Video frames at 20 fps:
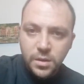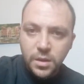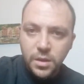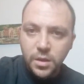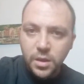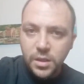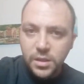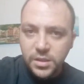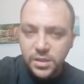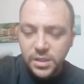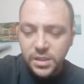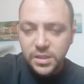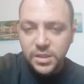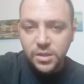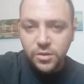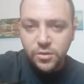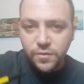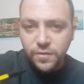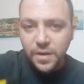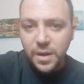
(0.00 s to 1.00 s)
You know, it's
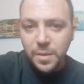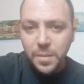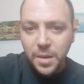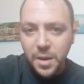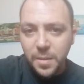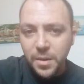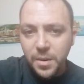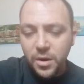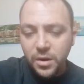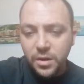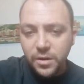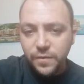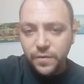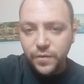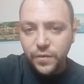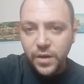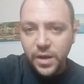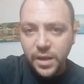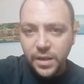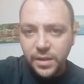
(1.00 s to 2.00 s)
easy to find my American
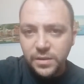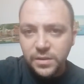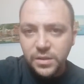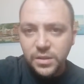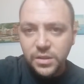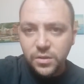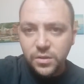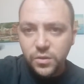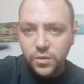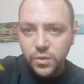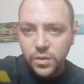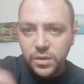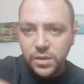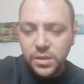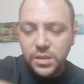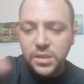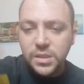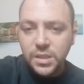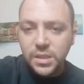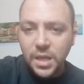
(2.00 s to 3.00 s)
friends during
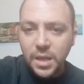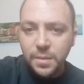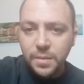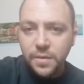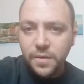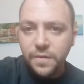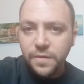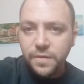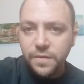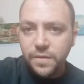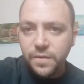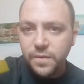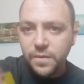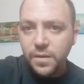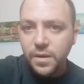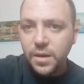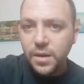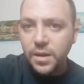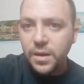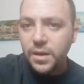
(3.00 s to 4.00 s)
this time of
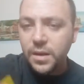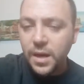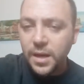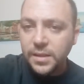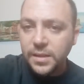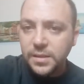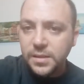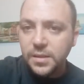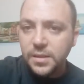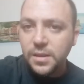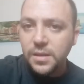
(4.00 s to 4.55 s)
a night.